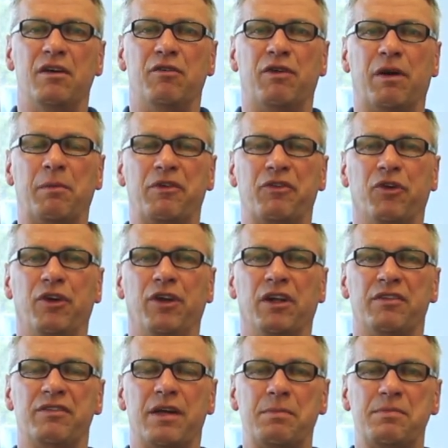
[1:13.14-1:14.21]

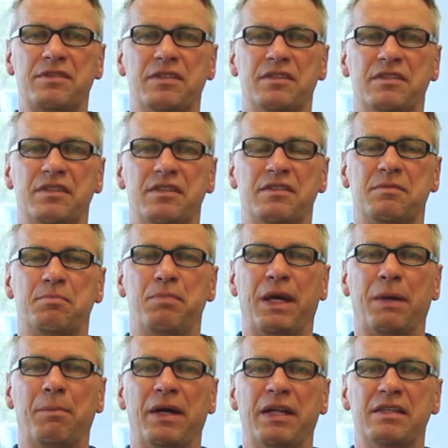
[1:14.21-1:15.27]
pharmaceutical substances,
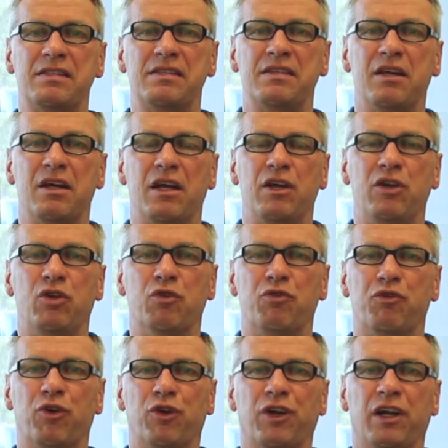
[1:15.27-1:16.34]
pigments, new
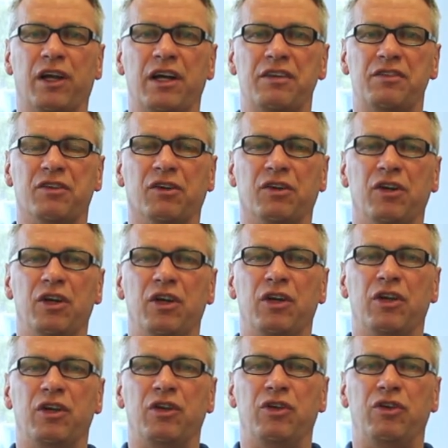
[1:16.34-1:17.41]
fertilizer,
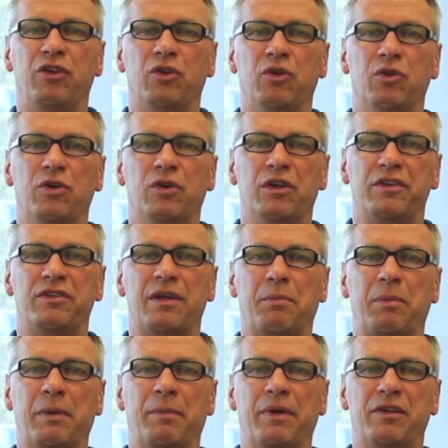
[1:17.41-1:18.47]
new
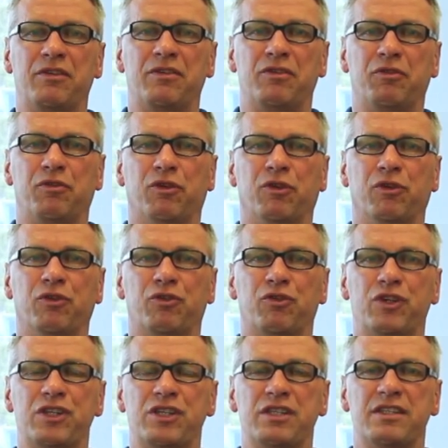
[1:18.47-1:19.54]
supplements for
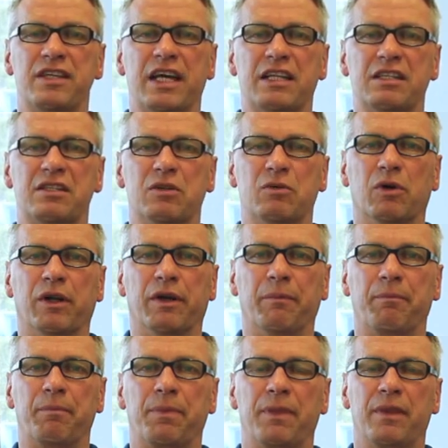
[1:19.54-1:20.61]
nutrition, and so on.
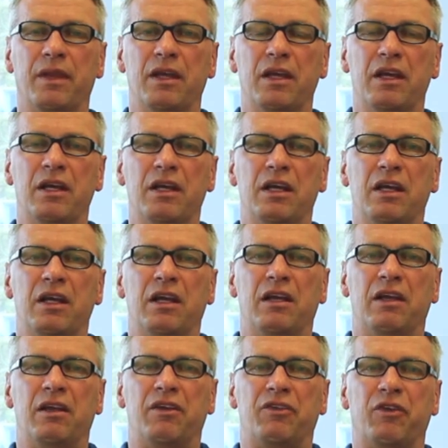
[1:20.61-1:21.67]

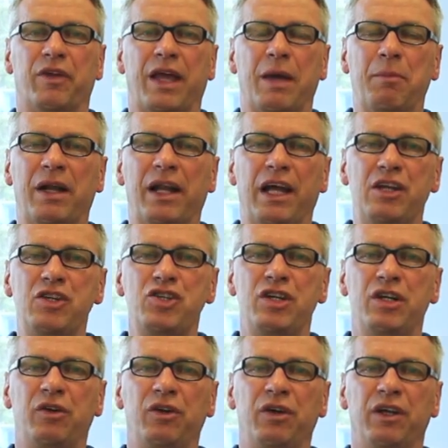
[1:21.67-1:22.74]
So the chemical
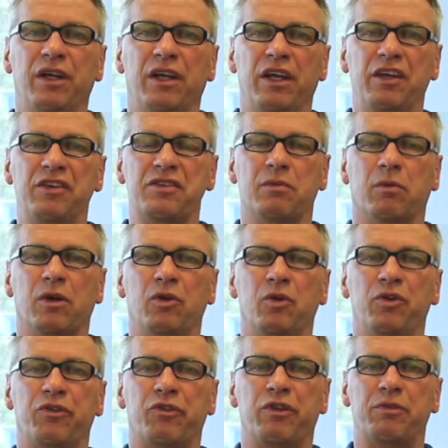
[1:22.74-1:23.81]
engineer, he's the one
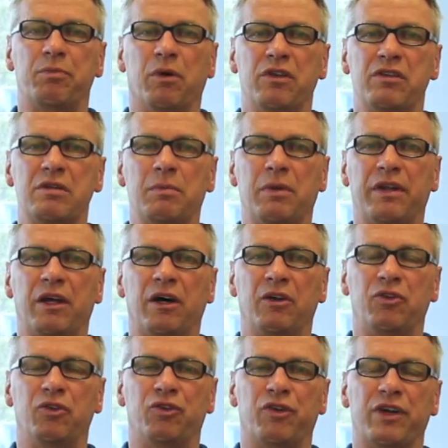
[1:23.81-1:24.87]
who's responsible now
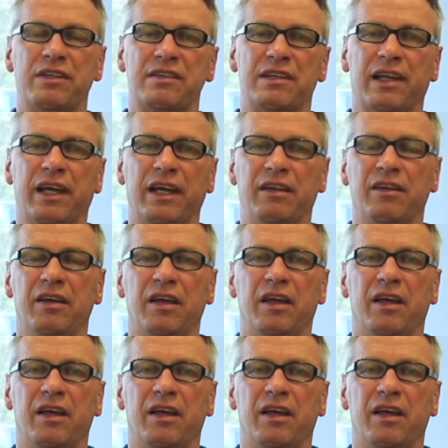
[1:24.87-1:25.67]
to translate